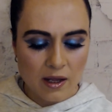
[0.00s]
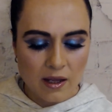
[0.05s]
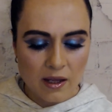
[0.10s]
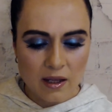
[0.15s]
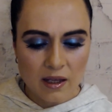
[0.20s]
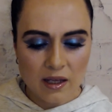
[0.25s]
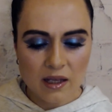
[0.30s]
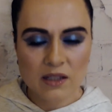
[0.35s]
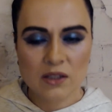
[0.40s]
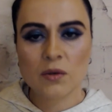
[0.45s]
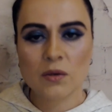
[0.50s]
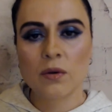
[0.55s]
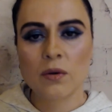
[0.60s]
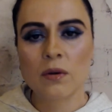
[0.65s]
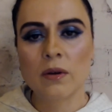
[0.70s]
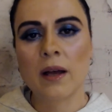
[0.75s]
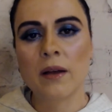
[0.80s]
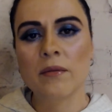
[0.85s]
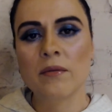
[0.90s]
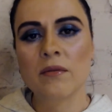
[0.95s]
He's
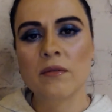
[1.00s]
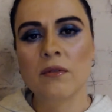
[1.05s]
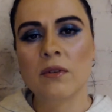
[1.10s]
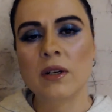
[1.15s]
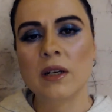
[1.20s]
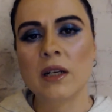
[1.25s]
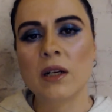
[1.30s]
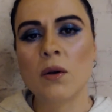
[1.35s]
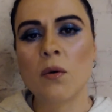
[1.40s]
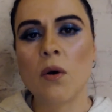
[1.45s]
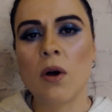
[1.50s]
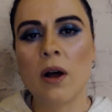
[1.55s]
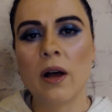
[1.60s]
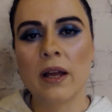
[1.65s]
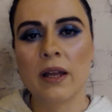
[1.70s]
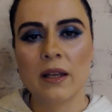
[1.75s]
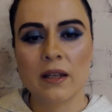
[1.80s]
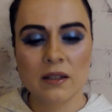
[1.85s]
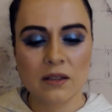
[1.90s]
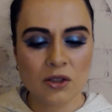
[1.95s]
really
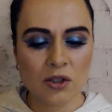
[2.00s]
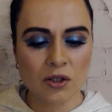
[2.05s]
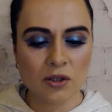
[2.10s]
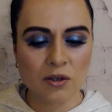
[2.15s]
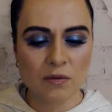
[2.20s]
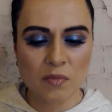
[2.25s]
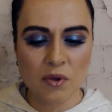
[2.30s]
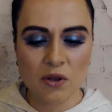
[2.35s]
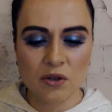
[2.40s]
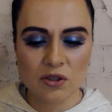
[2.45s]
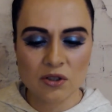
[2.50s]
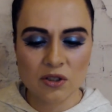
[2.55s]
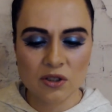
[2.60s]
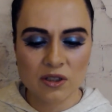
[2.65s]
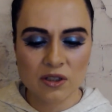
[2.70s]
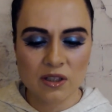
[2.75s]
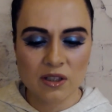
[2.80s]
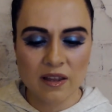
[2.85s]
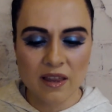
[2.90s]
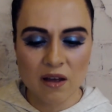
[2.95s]
quiet sort of person,
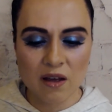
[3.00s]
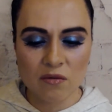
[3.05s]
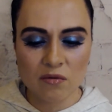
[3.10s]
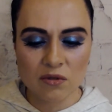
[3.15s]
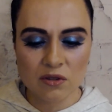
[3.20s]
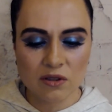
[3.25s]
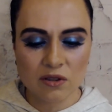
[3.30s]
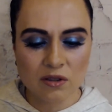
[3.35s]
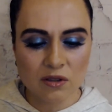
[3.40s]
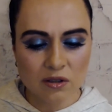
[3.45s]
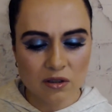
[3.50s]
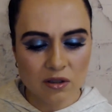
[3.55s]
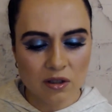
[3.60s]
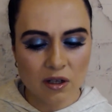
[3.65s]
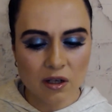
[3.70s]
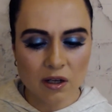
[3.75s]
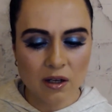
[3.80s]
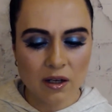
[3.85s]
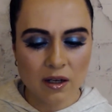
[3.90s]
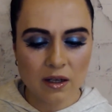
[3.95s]
so that was
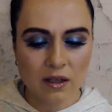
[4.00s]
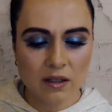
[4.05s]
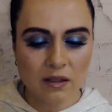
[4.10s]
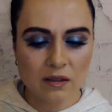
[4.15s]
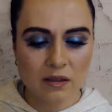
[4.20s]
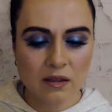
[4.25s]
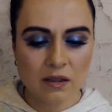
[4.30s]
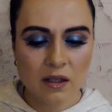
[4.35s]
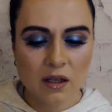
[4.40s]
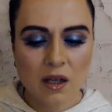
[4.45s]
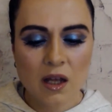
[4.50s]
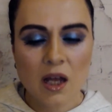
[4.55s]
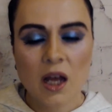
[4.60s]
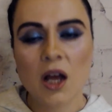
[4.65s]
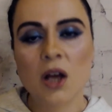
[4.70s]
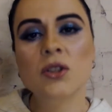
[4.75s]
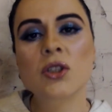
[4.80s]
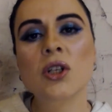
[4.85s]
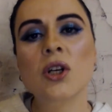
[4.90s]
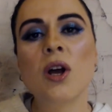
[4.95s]
nice.
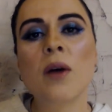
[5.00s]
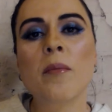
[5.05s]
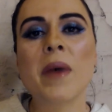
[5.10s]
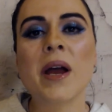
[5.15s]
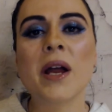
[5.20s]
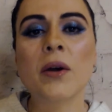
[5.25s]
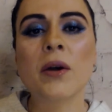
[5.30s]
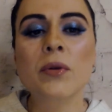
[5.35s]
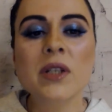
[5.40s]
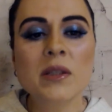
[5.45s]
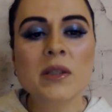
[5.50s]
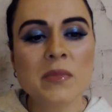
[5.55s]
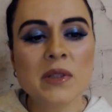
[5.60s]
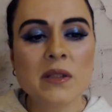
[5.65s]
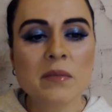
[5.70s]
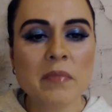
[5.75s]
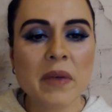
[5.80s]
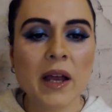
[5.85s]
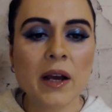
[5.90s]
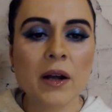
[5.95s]
I also got my Christmas
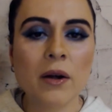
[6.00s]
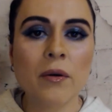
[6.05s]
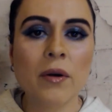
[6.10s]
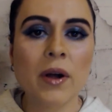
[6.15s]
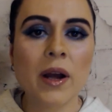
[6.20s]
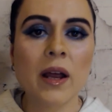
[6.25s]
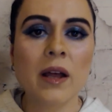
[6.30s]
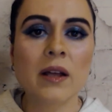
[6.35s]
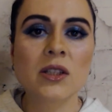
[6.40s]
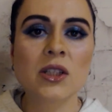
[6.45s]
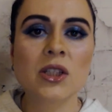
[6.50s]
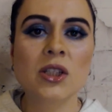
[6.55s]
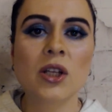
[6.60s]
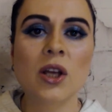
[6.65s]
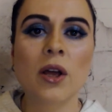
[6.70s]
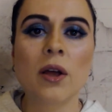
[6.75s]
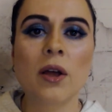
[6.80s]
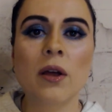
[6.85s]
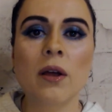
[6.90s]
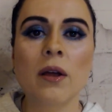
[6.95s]
background,
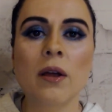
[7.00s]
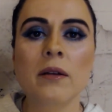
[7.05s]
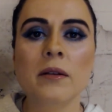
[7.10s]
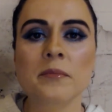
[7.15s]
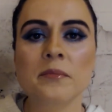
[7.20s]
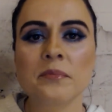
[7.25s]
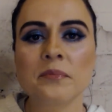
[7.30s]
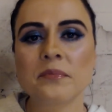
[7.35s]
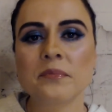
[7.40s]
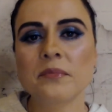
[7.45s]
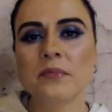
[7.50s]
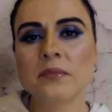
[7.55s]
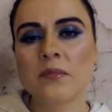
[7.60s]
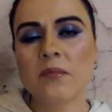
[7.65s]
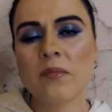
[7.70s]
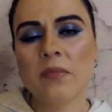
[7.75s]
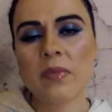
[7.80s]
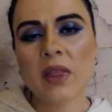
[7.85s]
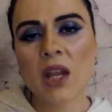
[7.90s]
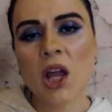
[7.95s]
so
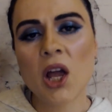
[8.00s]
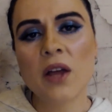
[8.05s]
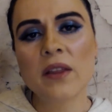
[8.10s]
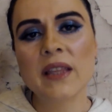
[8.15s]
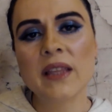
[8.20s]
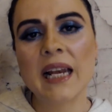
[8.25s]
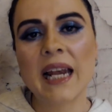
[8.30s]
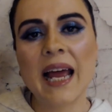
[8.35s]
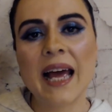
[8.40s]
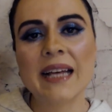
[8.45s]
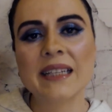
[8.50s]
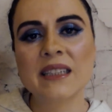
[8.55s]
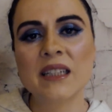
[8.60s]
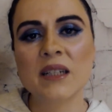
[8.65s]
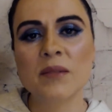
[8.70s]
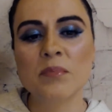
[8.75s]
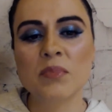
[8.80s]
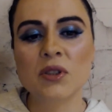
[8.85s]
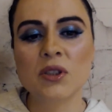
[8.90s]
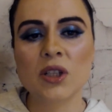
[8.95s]
on the last
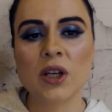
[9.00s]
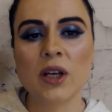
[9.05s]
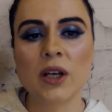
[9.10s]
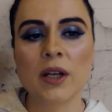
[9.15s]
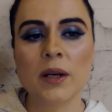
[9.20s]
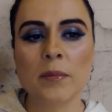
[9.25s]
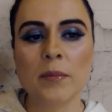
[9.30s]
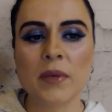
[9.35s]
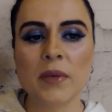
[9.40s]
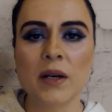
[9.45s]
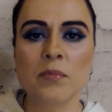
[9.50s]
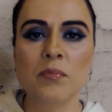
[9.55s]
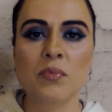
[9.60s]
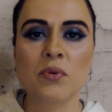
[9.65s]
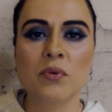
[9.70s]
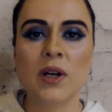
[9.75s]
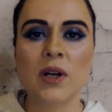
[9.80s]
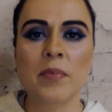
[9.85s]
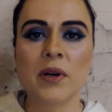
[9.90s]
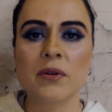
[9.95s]
episode, I'm going to put
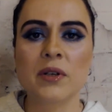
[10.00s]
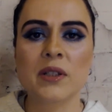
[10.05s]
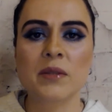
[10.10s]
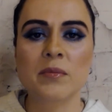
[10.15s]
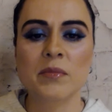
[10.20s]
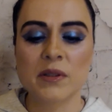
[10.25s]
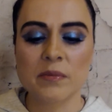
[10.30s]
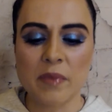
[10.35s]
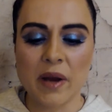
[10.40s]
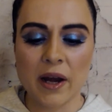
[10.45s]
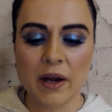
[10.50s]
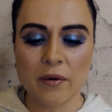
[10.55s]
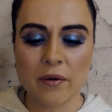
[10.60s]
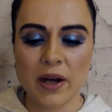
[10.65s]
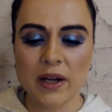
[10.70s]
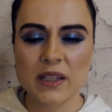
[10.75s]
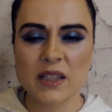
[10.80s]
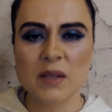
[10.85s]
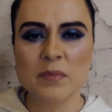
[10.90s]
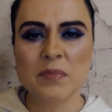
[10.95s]
up a Christmas
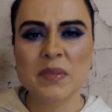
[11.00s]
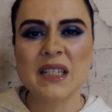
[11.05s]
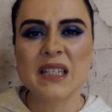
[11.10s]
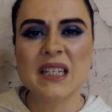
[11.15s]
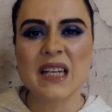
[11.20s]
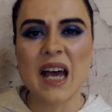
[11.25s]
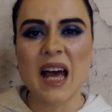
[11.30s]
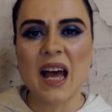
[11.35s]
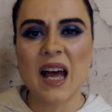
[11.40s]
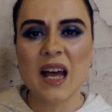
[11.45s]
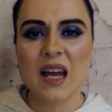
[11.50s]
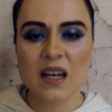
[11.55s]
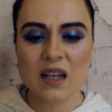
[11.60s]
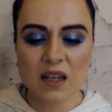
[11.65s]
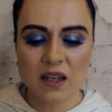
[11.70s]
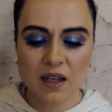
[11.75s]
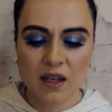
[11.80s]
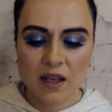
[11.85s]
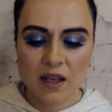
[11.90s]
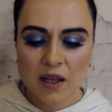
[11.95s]
background. It's a bit
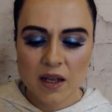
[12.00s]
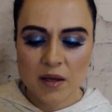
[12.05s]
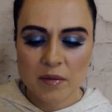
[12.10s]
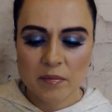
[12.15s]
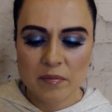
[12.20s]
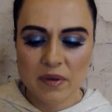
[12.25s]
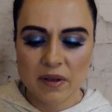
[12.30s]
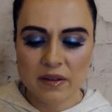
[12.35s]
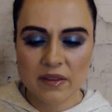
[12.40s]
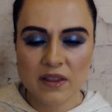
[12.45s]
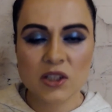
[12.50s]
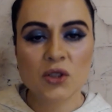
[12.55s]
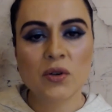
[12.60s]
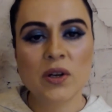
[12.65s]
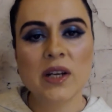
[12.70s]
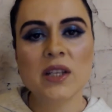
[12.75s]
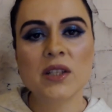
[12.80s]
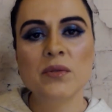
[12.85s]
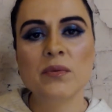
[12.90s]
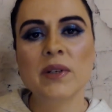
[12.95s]
dark, but the
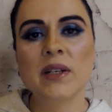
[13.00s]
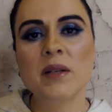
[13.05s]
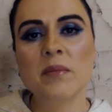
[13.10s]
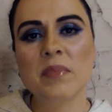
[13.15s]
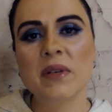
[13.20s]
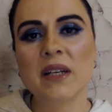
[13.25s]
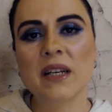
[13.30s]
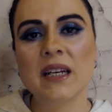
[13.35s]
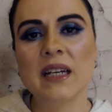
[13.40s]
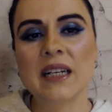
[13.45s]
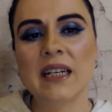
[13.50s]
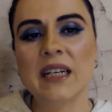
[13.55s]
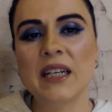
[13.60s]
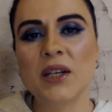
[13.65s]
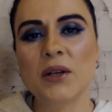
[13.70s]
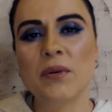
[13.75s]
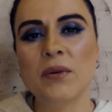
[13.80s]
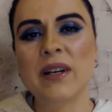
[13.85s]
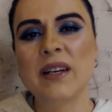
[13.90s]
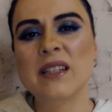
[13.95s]
tree is really big and
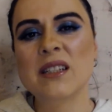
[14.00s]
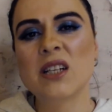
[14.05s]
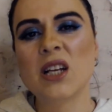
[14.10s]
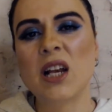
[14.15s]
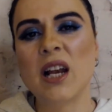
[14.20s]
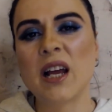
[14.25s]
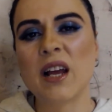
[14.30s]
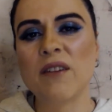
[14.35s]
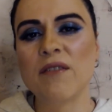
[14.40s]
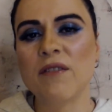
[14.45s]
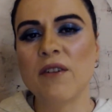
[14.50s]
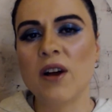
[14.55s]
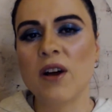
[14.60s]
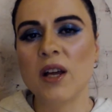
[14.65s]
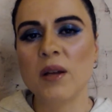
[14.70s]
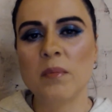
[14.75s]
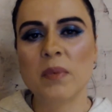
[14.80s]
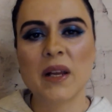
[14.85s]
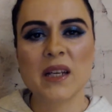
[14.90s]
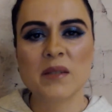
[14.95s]
glittering. It's got like a
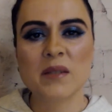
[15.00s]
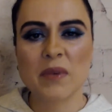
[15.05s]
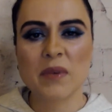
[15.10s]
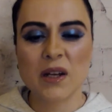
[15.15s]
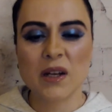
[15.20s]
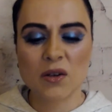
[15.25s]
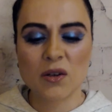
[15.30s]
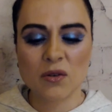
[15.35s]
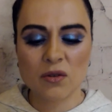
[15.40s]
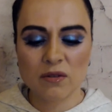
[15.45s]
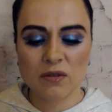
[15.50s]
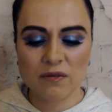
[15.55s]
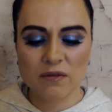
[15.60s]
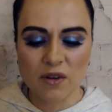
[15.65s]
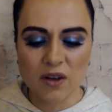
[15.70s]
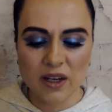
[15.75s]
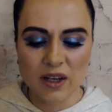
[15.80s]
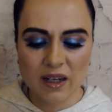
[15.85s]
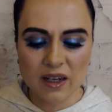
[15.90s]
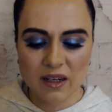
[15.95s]
fireplace, but I couldn't find
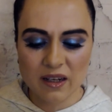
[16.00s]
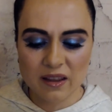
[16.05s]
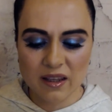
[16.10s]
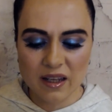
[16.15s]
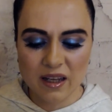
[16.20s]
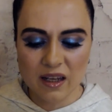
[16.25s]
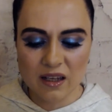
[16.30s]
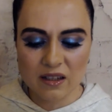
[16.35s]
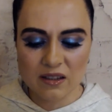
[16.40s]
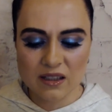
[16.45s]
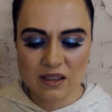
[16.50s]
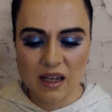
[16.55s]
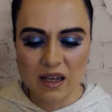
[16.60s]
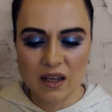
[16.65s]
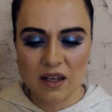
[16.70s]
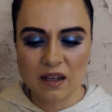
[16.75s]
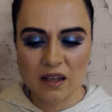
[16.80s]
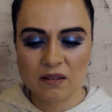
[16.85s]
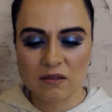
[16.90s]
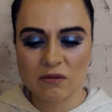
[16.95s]
anything else
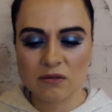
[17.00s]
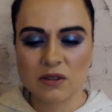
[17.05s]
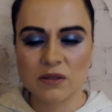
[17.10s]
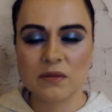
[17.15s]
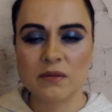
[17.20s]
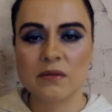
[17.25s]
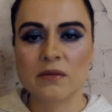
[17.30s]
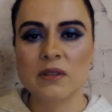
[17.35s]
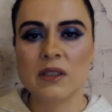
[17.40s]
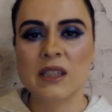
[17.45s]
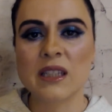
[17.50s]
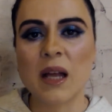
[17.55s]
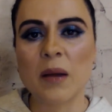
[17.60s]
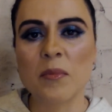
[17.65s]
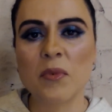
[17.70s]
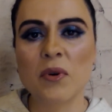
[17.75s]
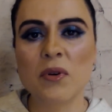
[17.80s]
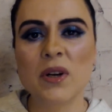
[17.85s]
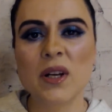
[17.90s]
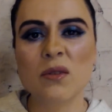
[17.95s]
that was
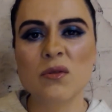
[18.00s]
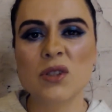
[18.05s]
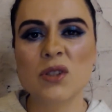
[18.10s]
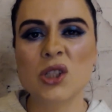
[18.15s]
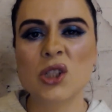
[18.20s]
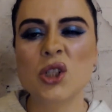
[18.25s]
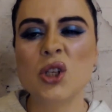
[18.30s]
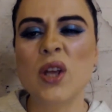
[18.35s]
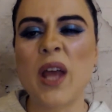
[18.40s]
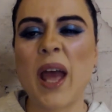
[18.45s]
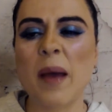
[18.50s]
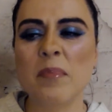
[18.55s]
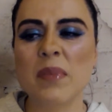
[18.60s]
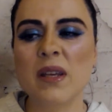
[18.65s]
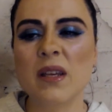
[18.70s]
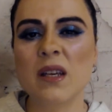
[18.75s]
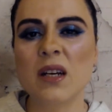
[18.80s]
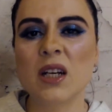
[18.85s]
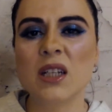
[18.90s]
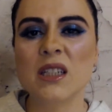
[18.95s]
summery. It was too
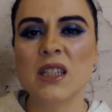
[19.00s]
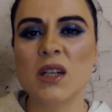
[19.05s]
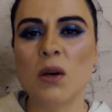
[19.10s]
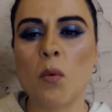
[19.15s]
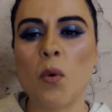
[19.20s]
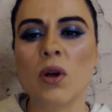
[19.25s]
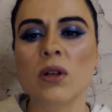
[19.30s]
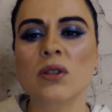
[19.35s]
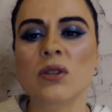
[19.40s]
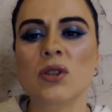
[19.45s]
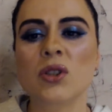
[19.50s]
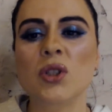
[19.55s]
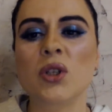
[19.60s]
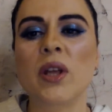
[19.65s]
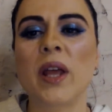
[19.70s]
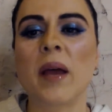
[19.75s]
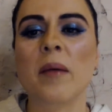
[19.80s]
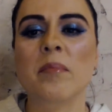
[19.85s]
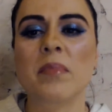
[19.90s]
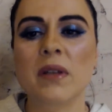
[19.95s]
happy, and I didn't want too
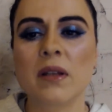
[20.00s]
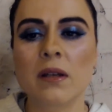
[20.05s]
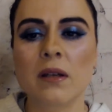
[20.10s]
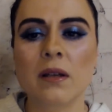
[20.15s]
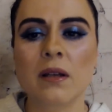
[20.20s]
happy.